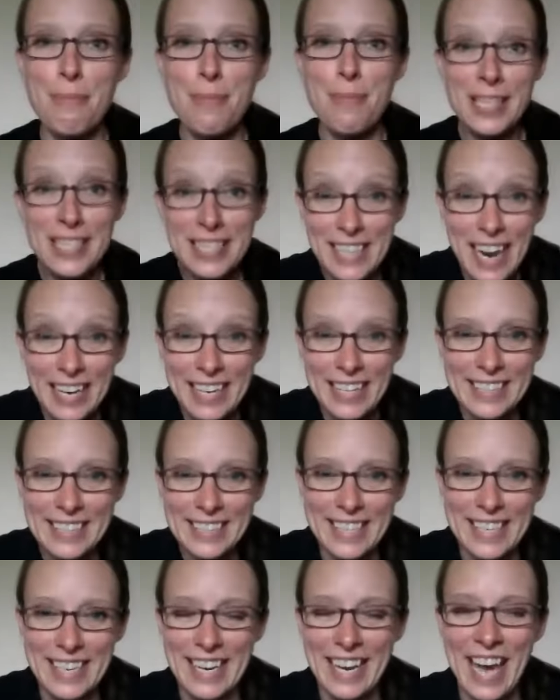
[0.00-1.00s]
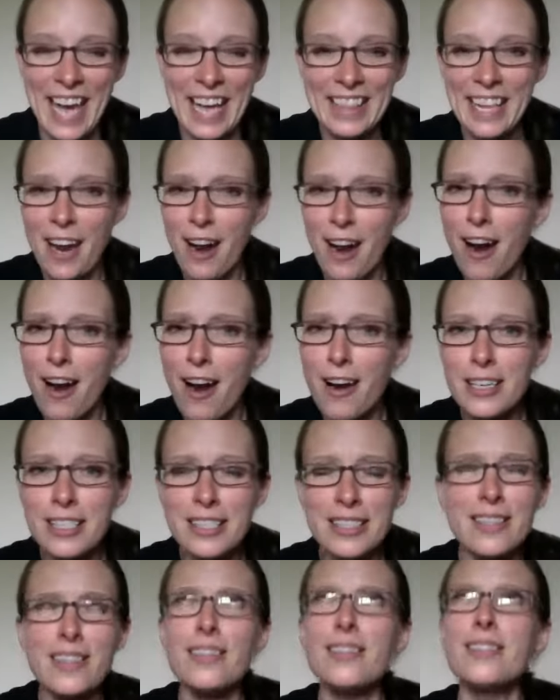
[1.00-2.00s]
It's not easy, and there are
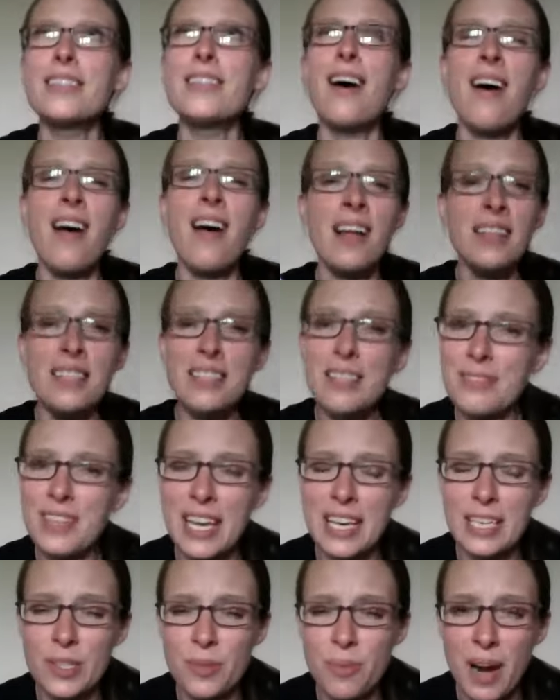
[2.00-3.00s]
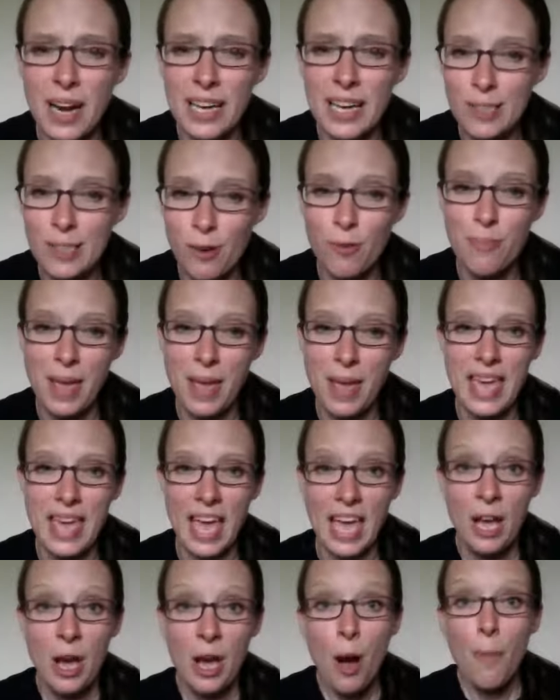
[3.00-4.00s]
still tons of days where I don't make
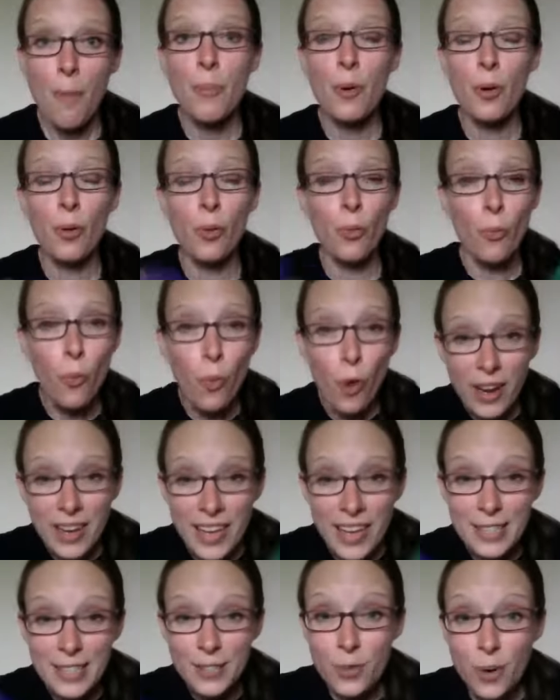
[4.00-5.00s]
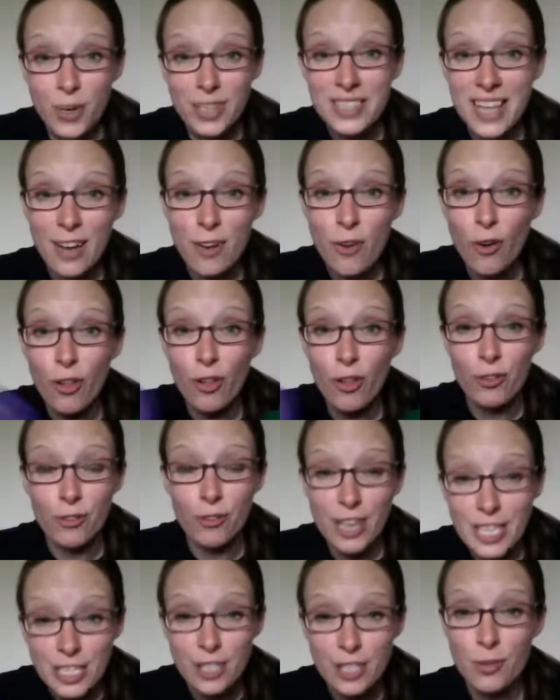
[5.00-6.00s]
it, but working towards that goal and
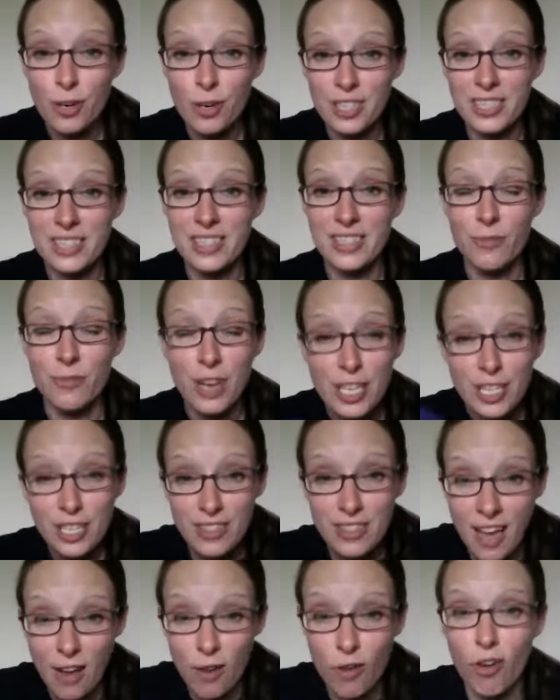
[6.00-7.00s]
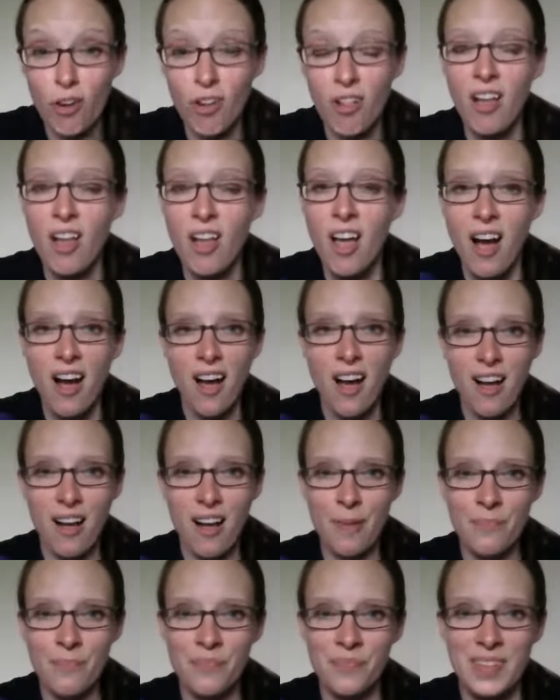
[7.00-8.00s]
reaching that goal
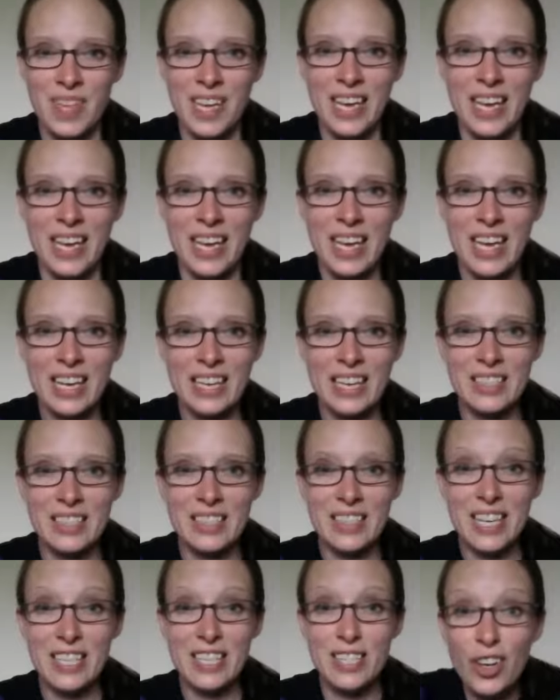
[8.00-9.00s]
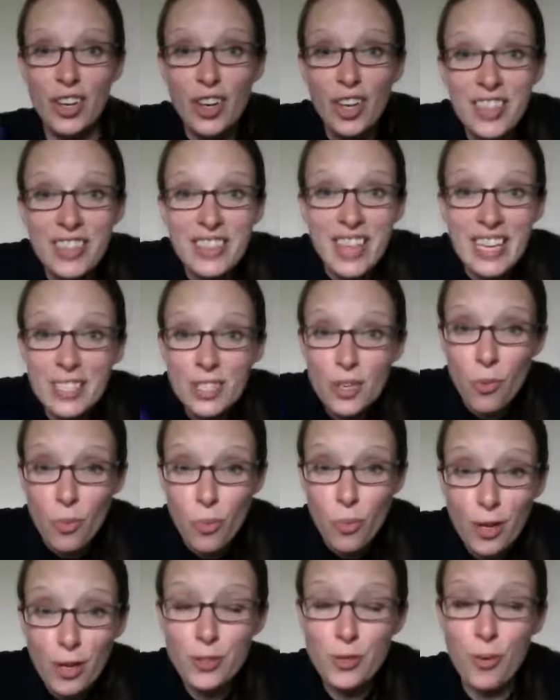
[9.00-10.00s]
is a good thing to
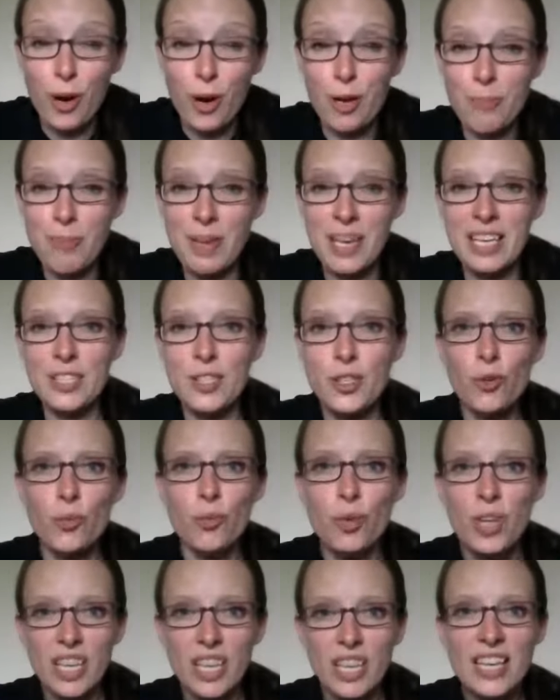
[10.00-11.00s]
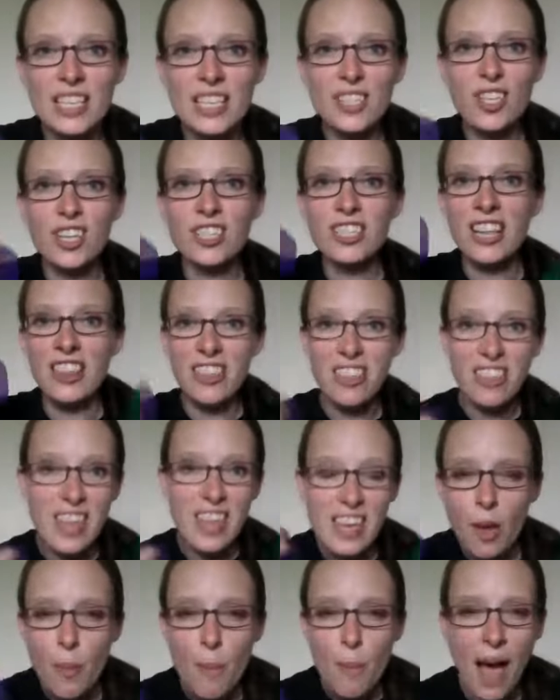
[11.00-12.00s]
work toward, because you really start to
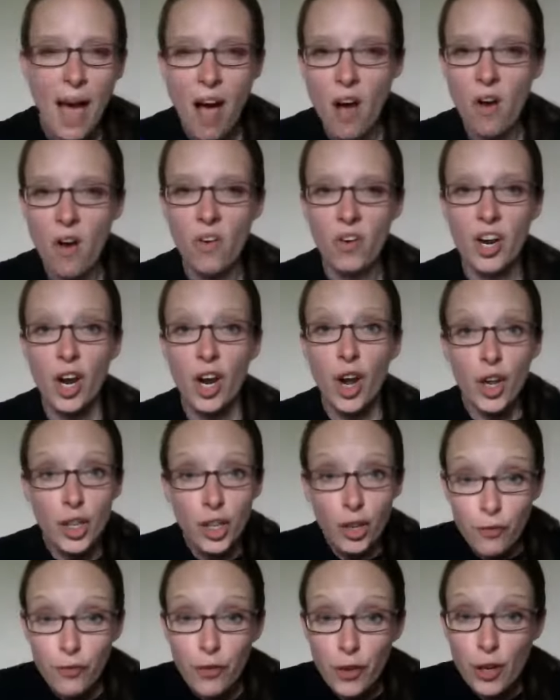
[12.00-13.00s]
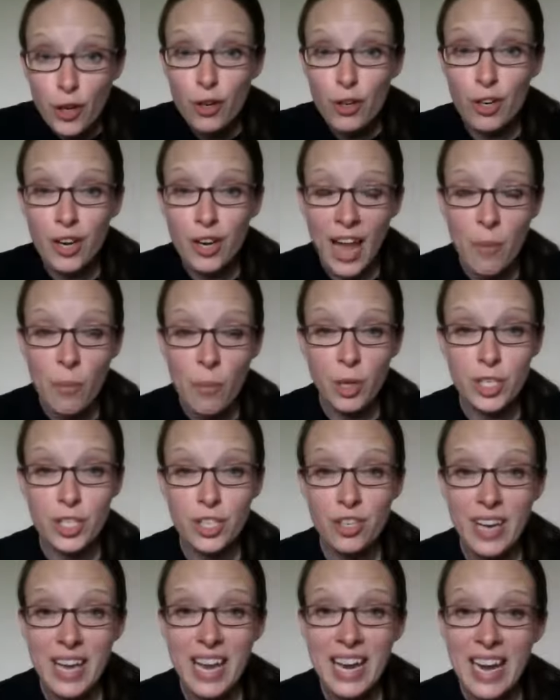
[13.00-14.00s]
think about your food and what
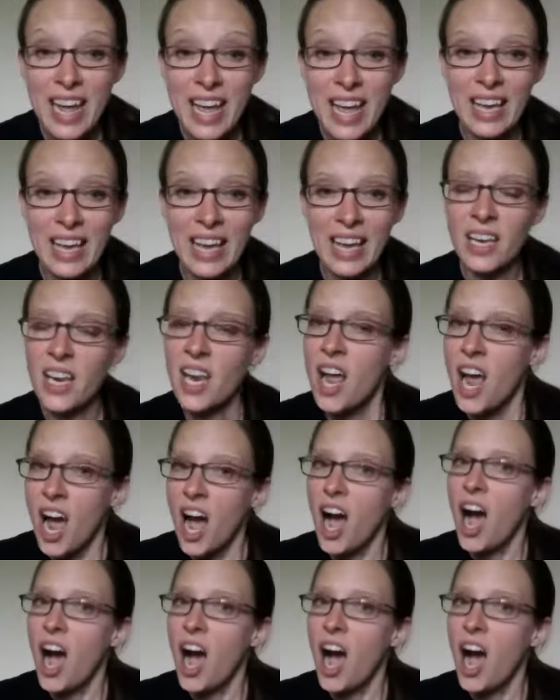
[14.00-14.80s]
you're eating. And